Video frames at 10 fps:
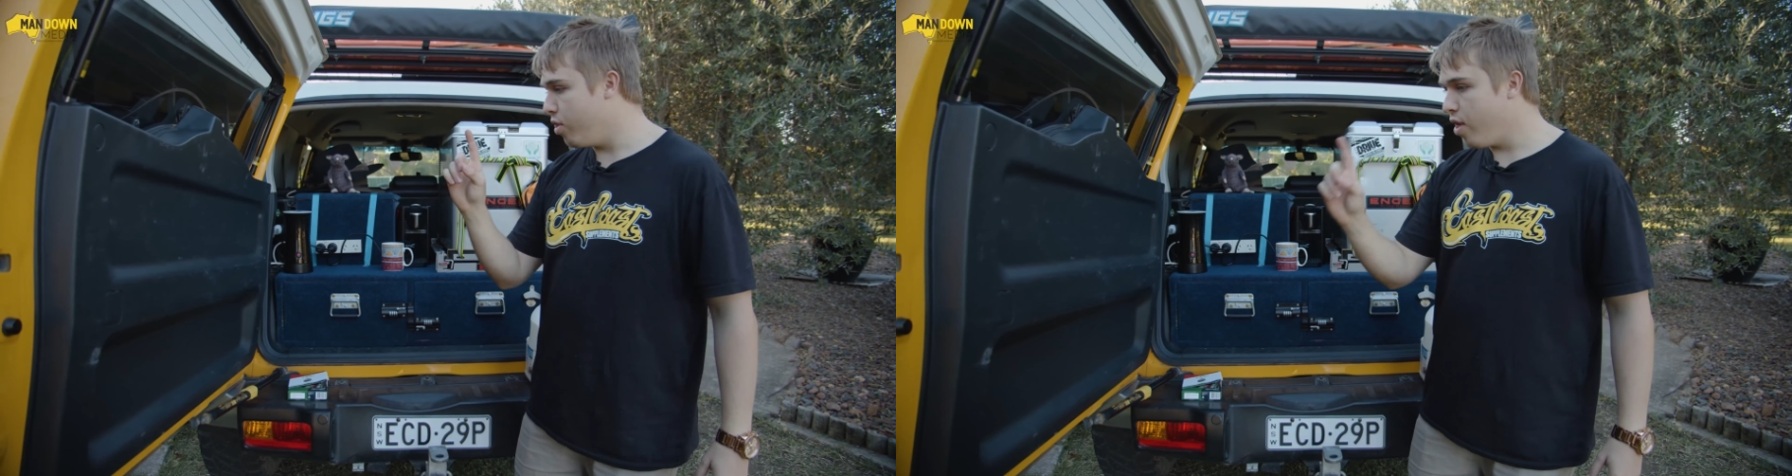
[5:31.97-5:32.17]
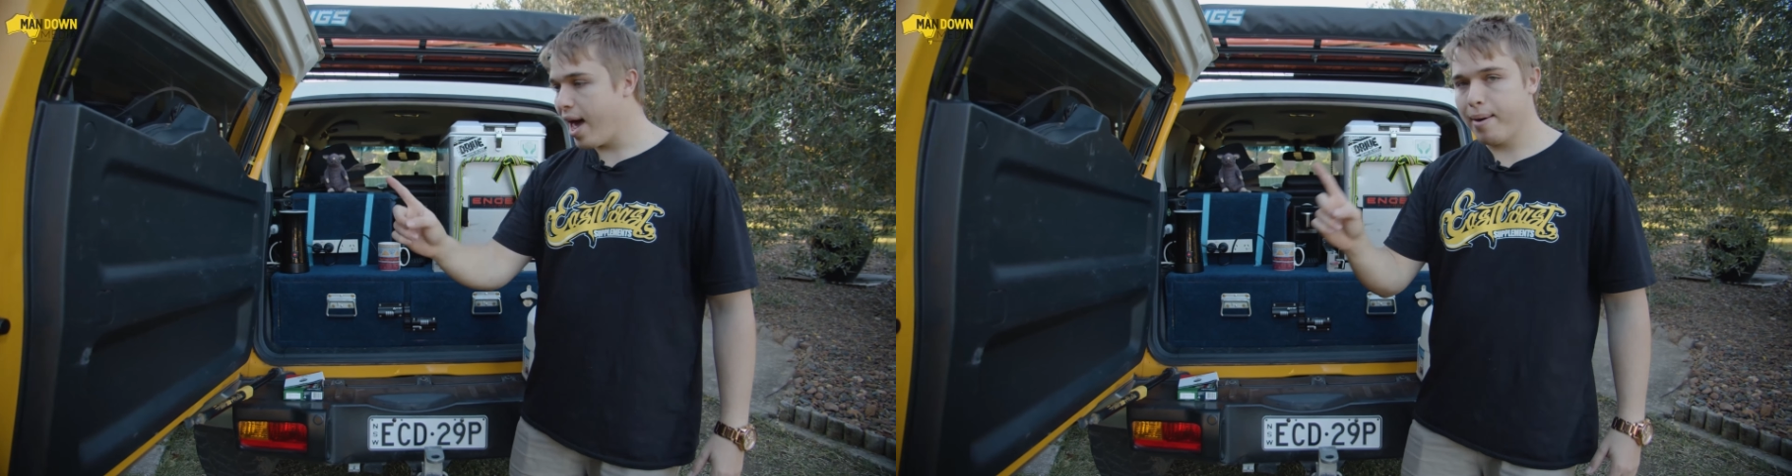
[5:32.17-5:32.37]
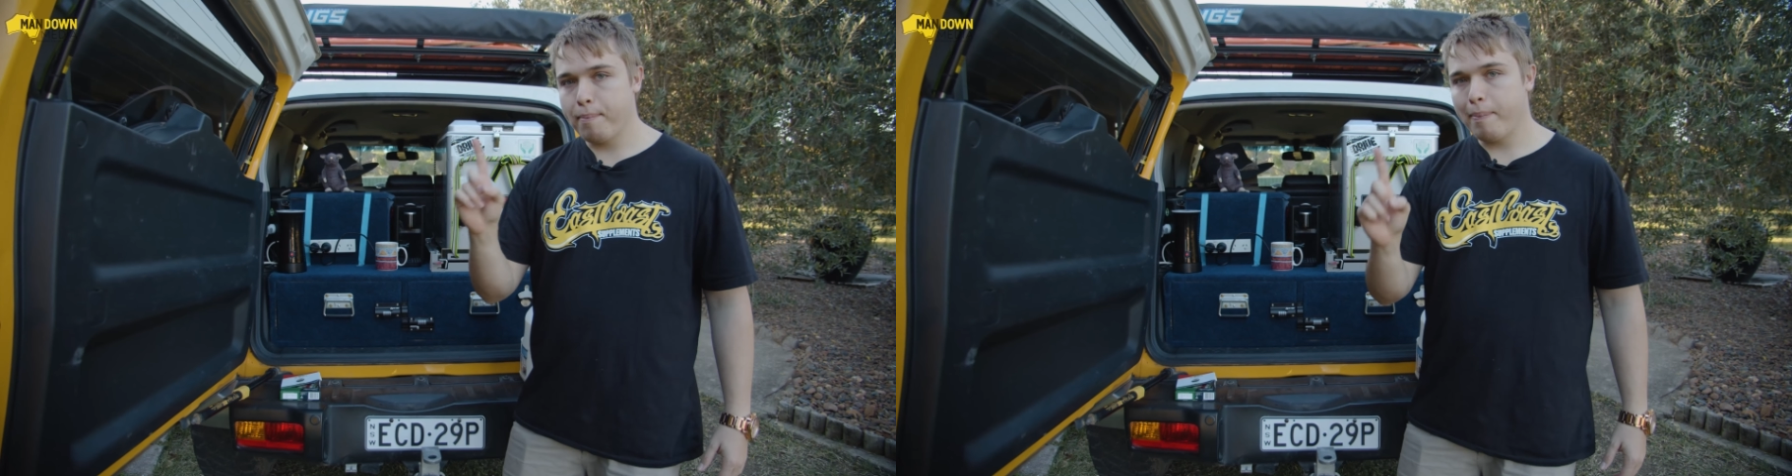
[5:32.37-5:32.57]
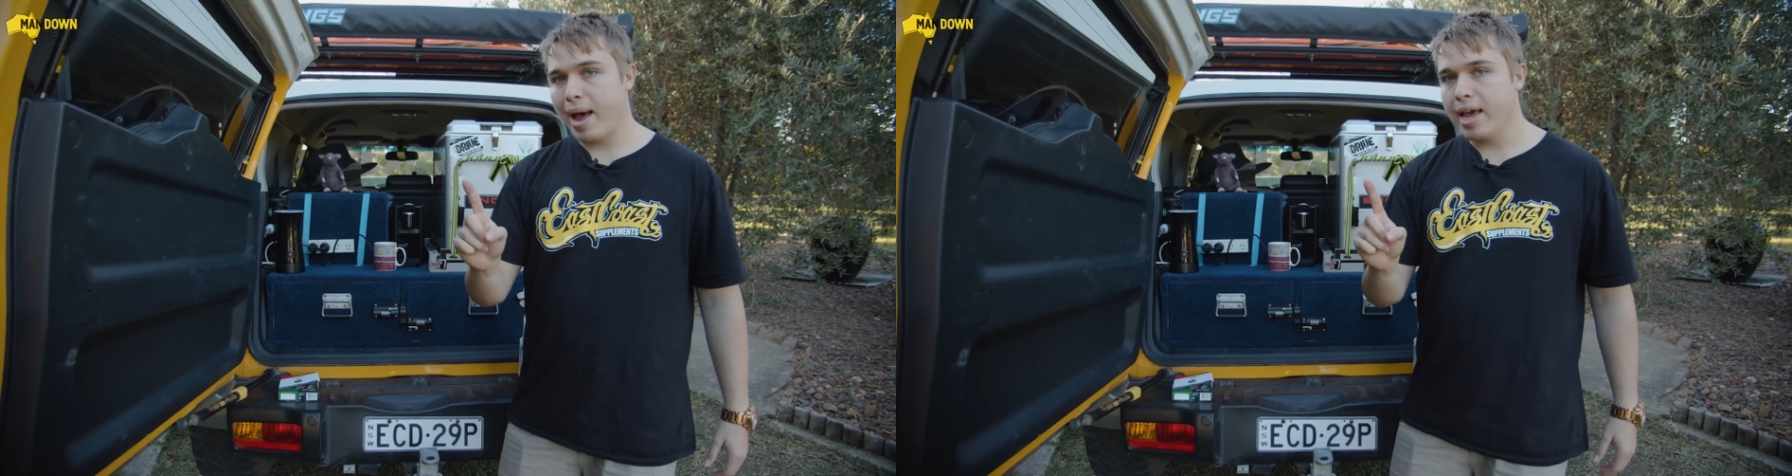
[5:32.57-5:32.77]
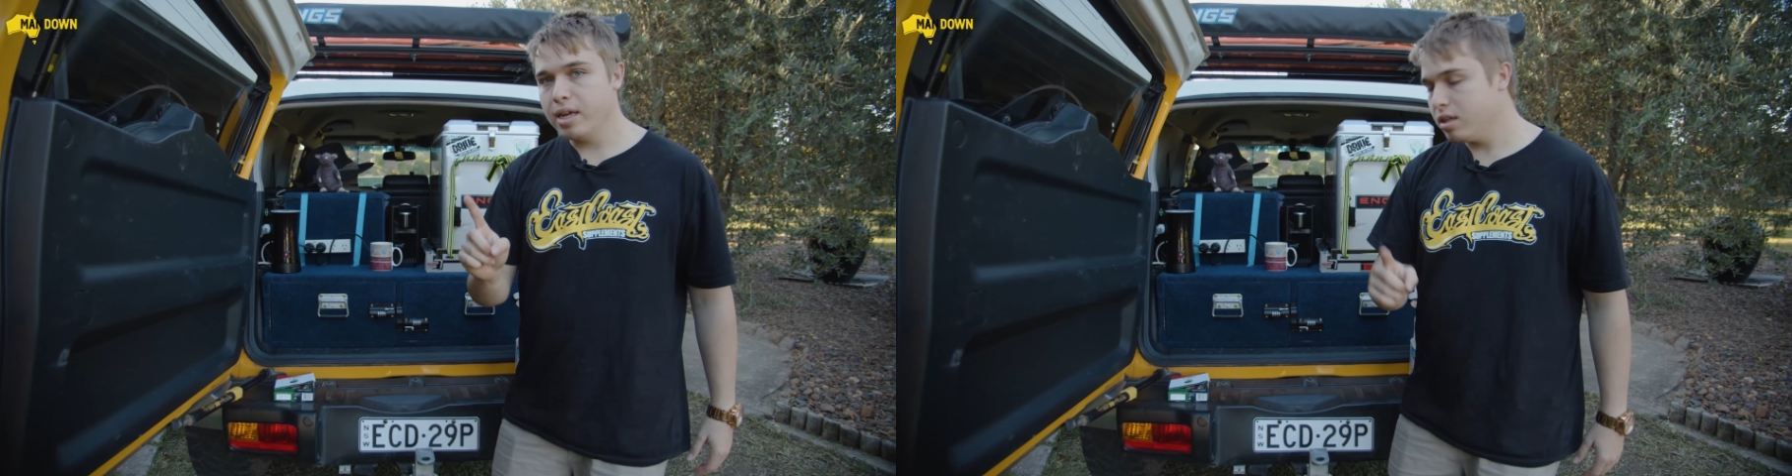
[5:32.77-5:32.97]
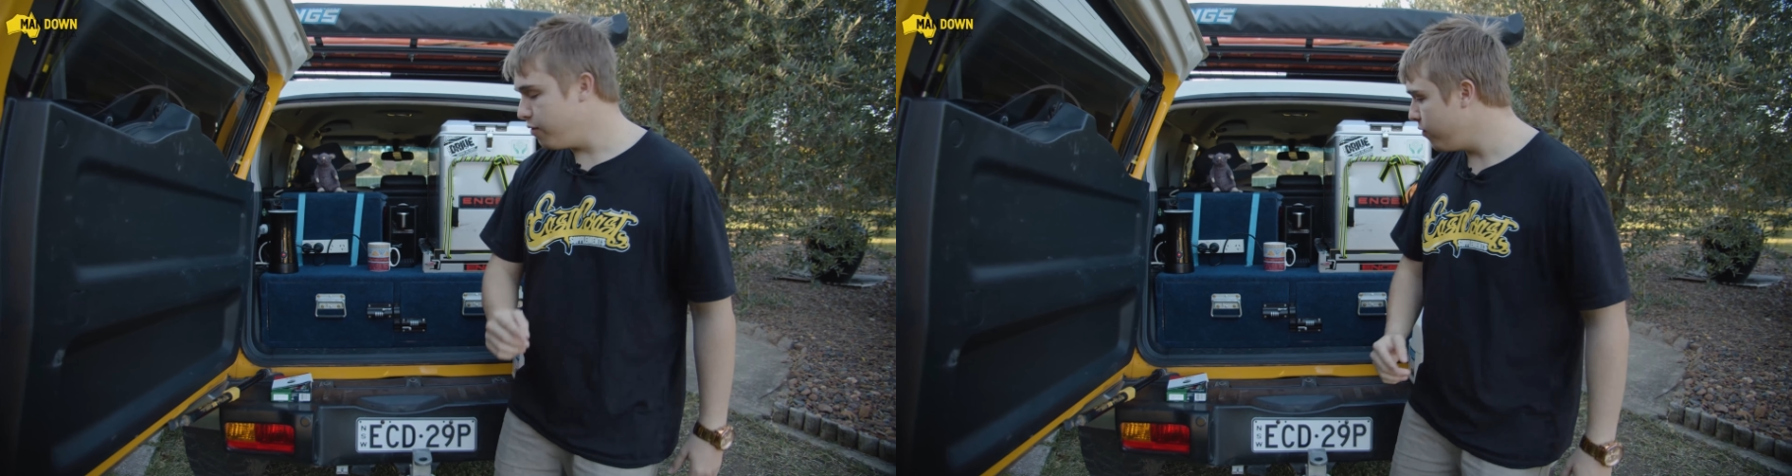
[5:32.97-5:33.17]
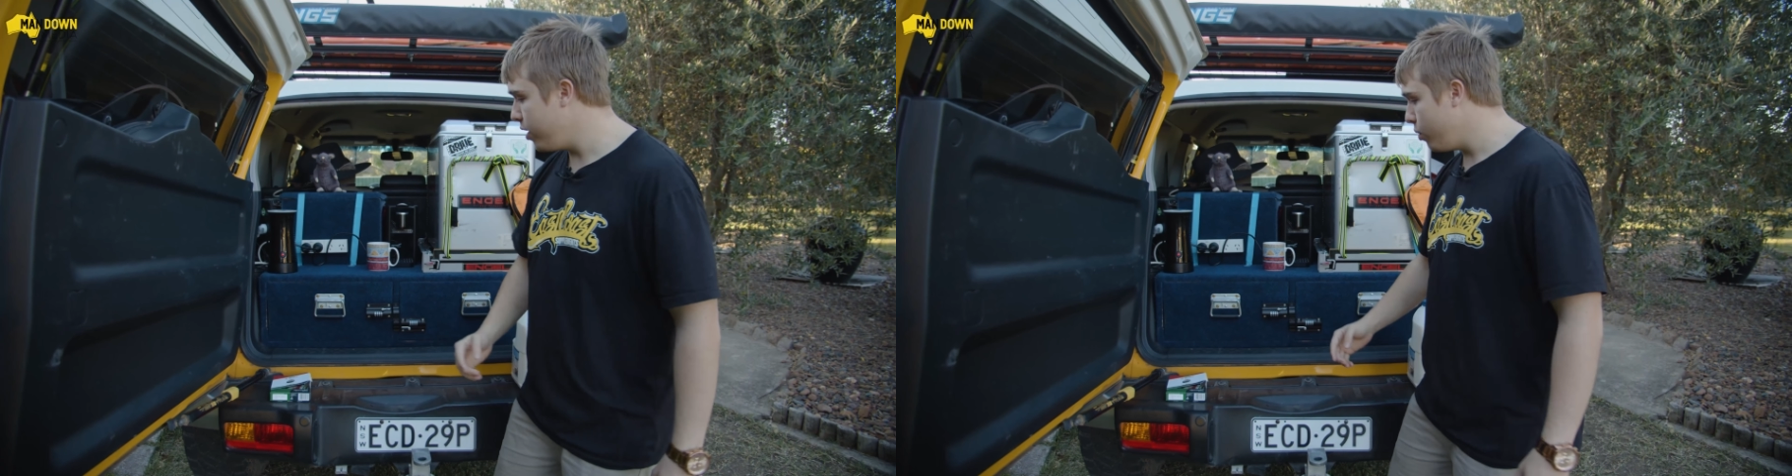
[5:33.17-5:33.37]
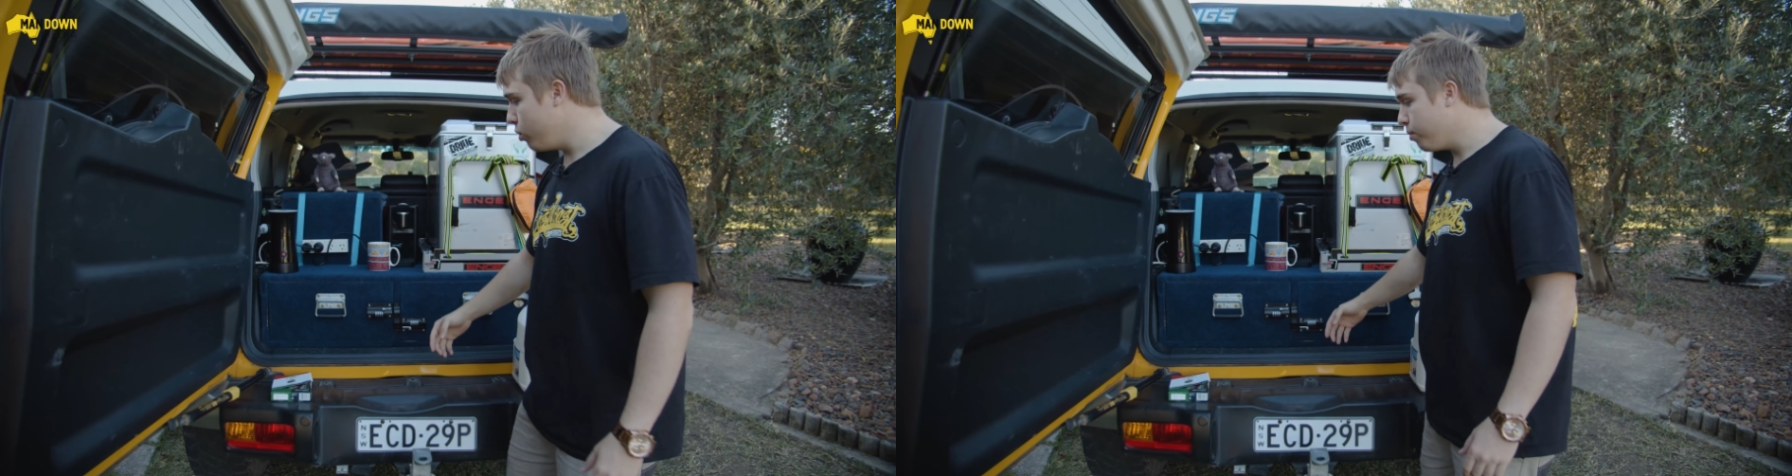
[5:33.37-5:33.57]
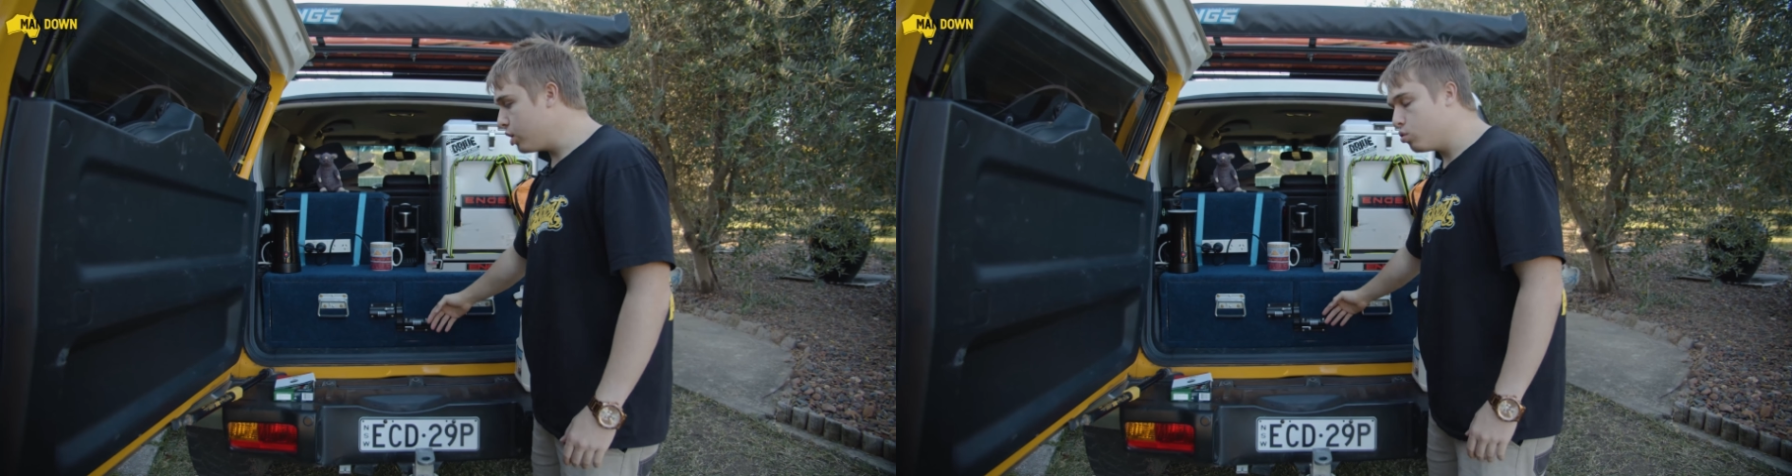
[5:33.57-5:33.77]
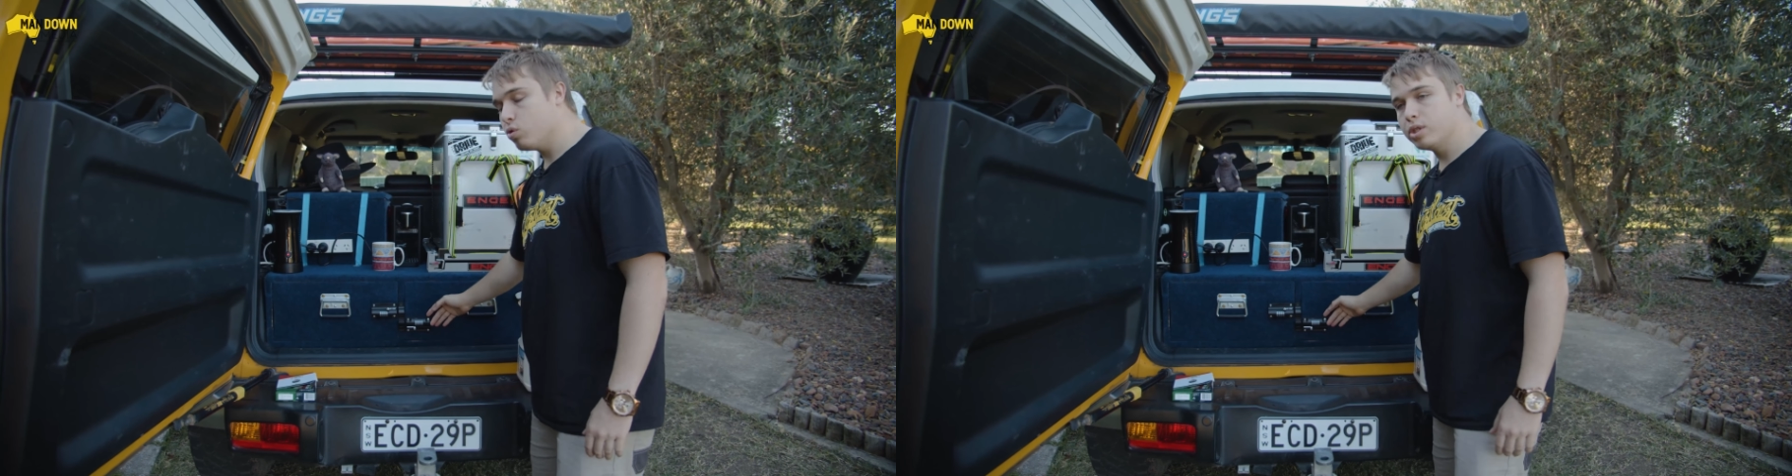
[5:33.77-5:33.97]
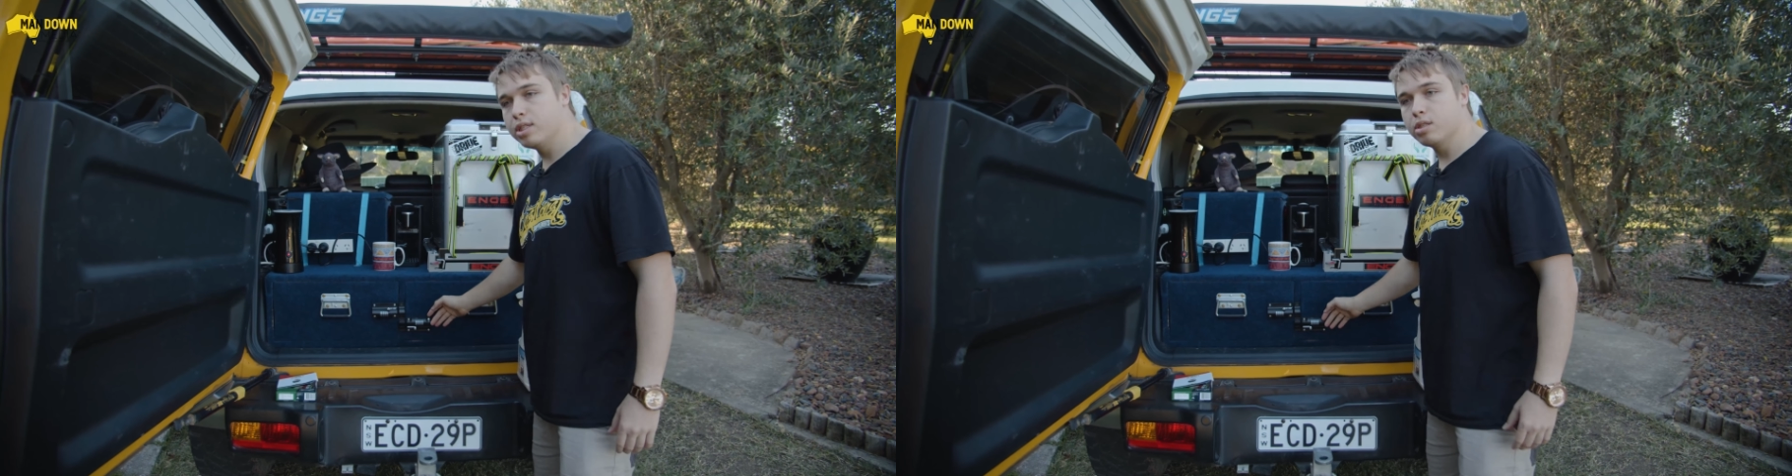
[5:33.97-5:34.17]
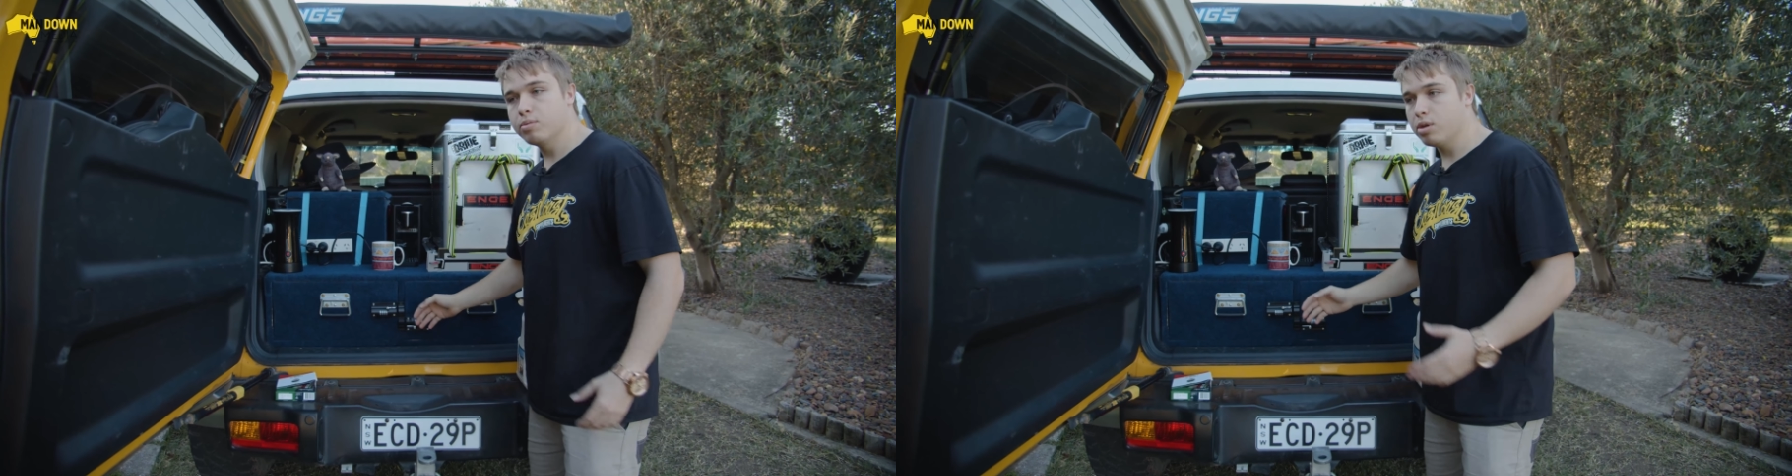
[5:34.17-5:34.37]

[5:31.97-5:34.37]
That may interfere with my drawer system,